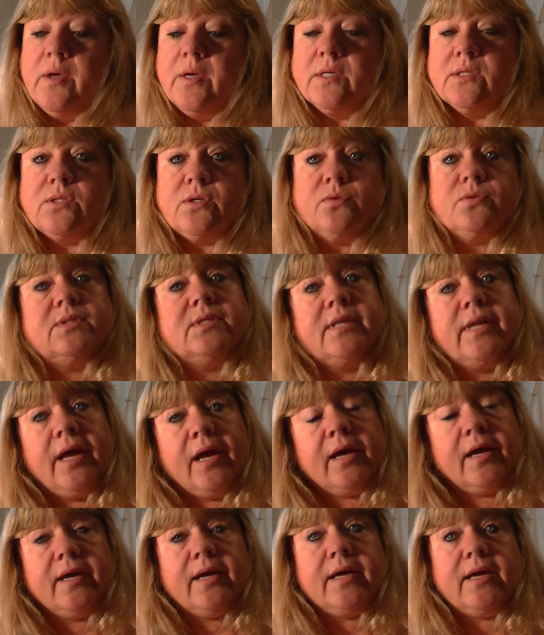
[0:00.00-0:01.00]
So
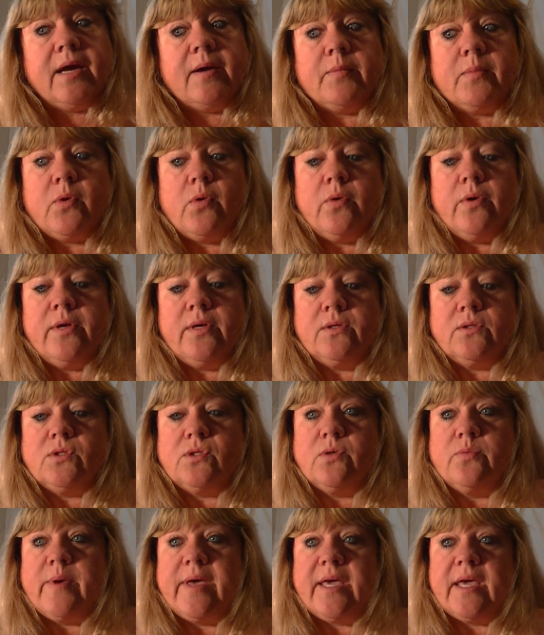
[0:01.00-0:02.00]
today I'm going
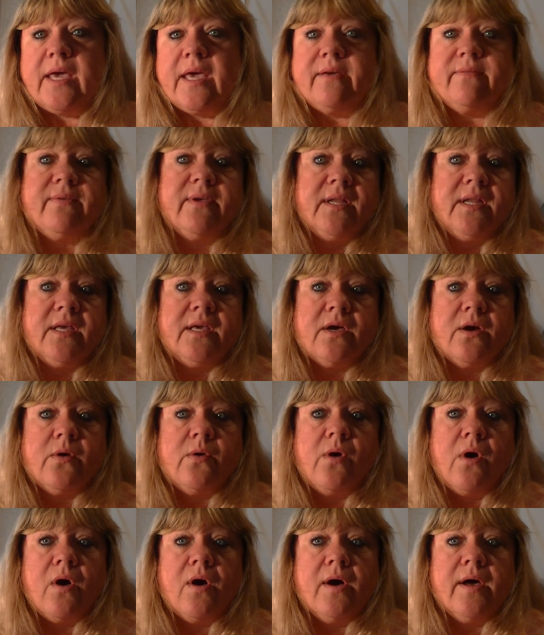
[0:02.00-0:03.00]
to make a
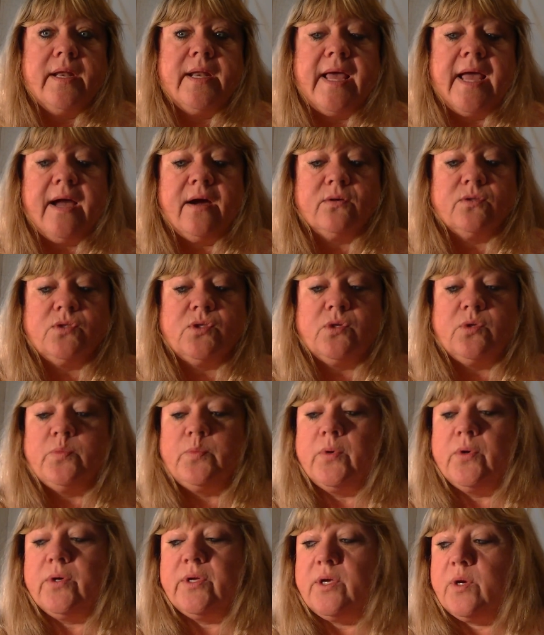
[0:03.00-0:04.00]
video on how to
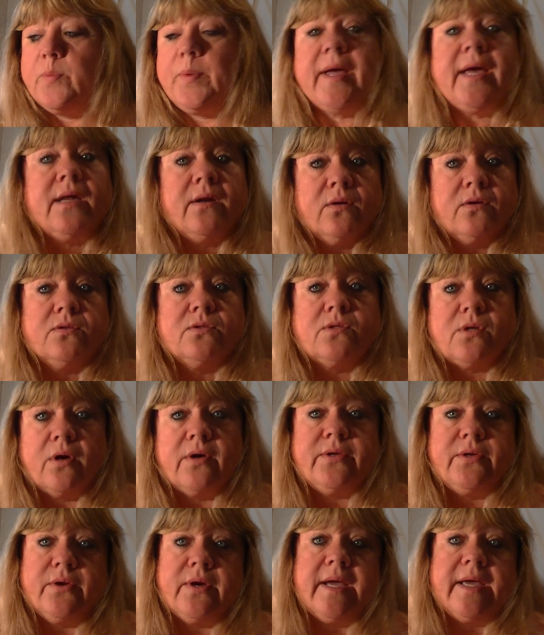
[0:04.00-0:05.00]
put your patterns
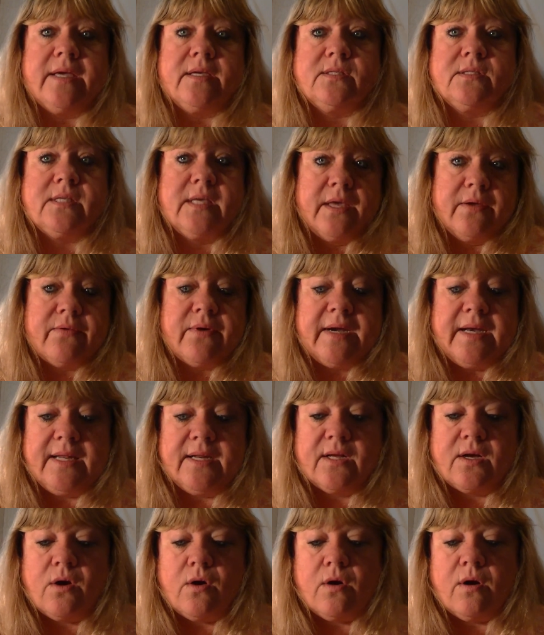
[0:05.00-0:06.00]
on your eggs to get ready
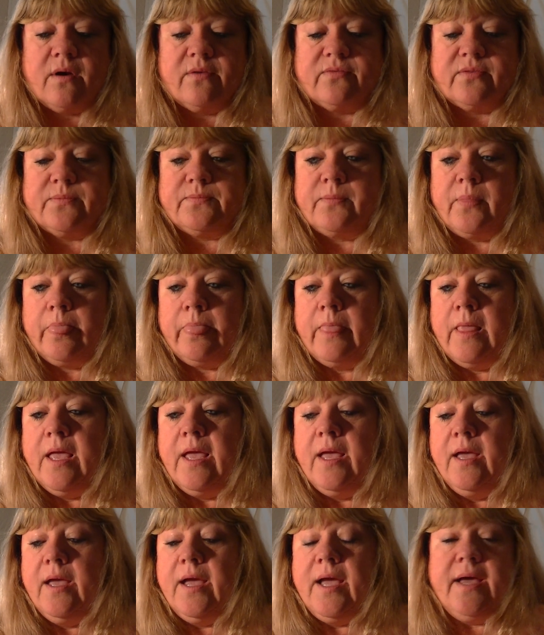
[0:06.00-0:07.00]
to carve.
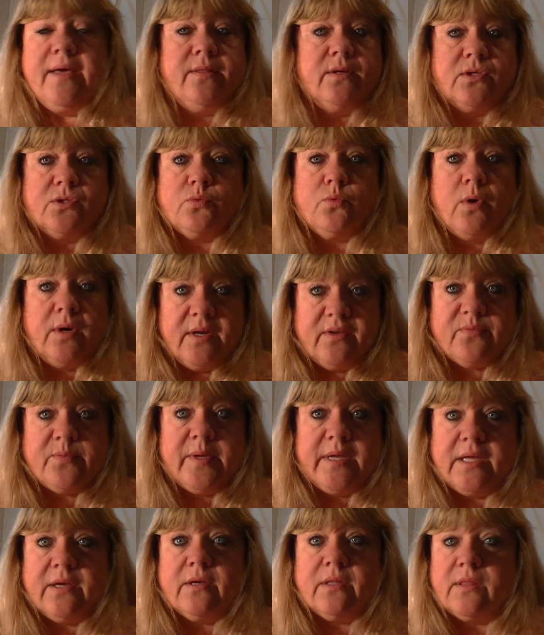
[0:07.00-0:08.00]
And there's
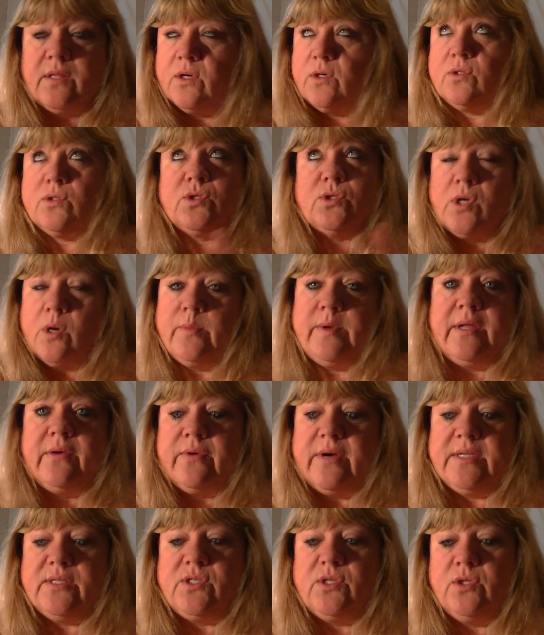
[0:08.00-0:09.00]
so many
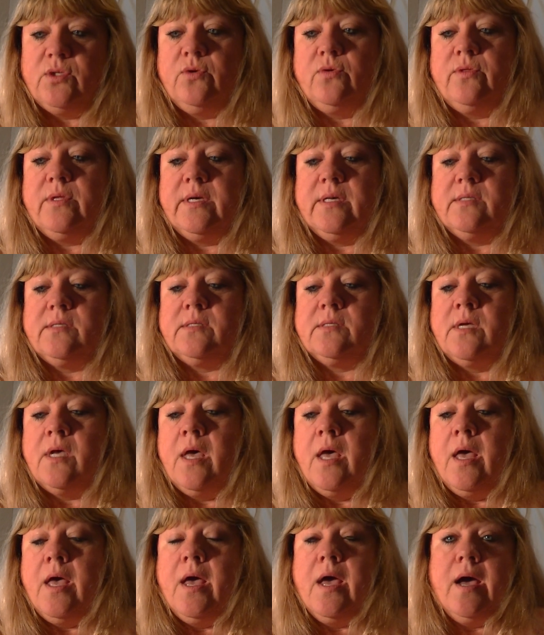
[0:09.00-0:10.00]
ways to do this.
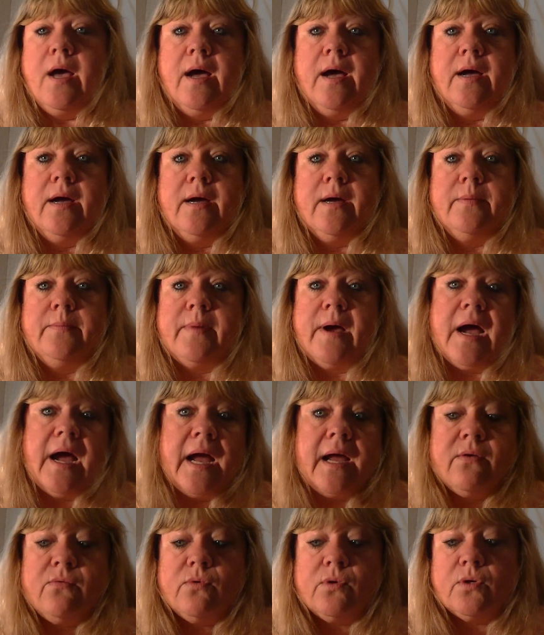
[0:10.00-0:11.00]

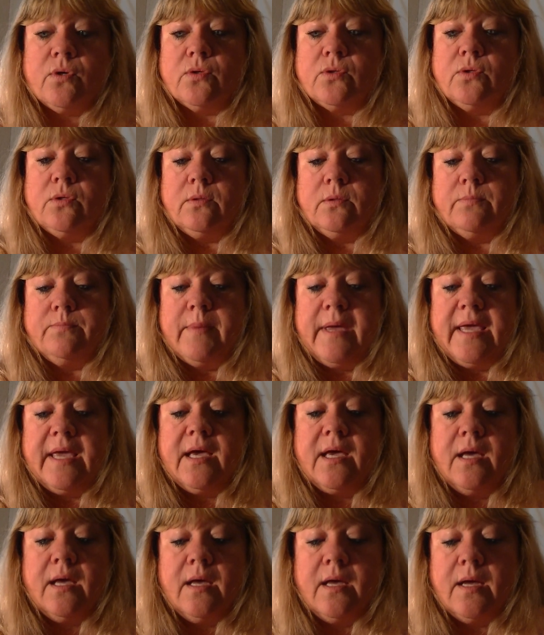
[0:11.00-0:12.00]
I will
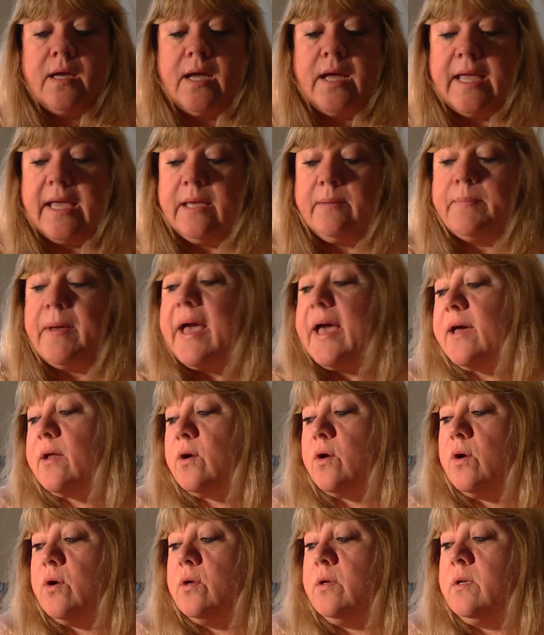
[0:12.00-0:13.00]
make a
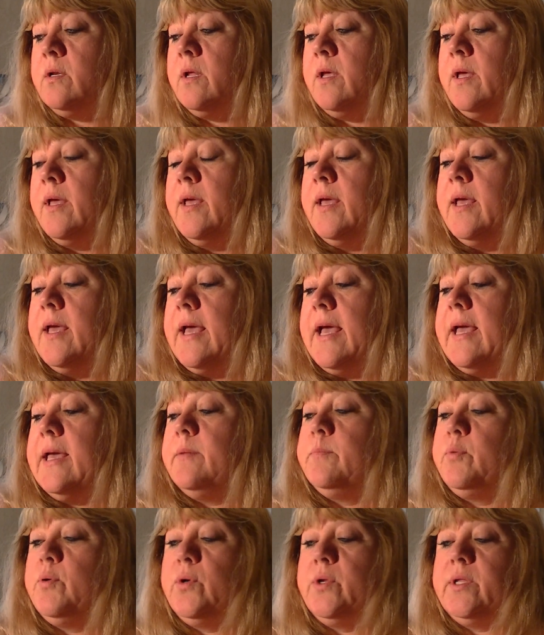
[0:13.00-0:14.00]
pattern
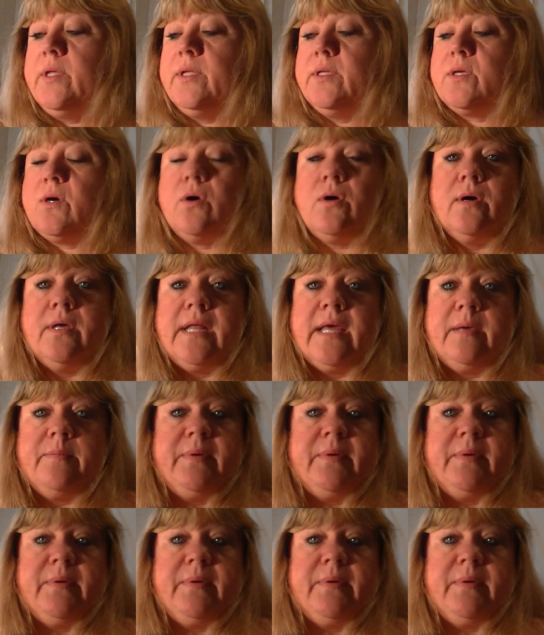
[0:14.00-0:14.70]
and put it on